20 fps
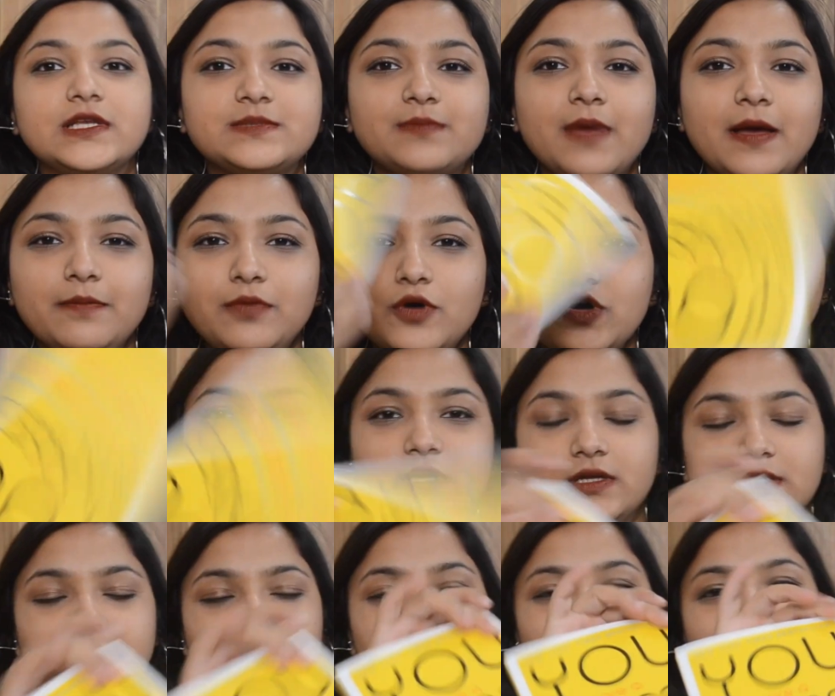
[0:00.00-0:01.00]
is my book.
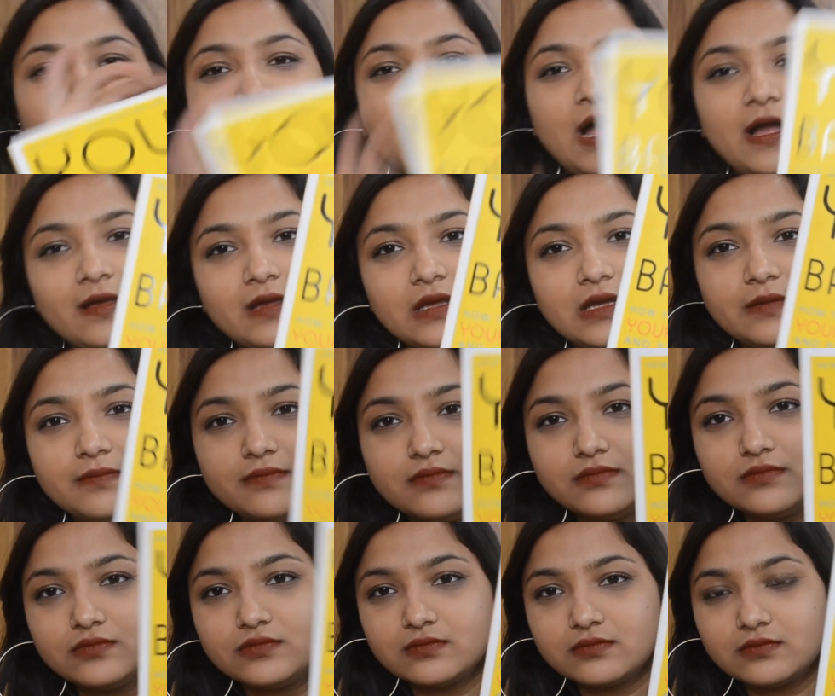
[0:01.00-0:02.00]
The book I
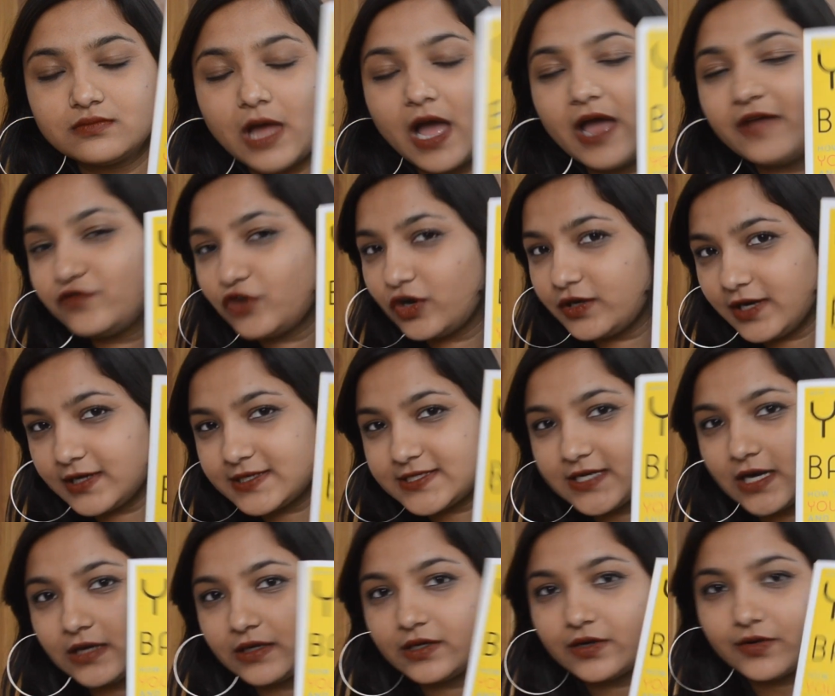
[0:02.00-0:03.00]
have not yet
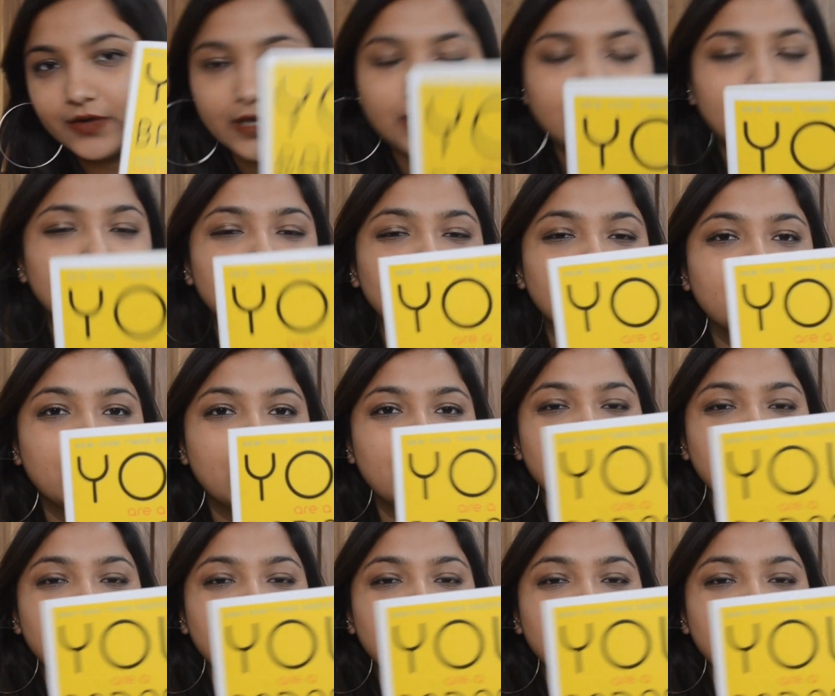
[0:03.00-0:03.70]
started reading,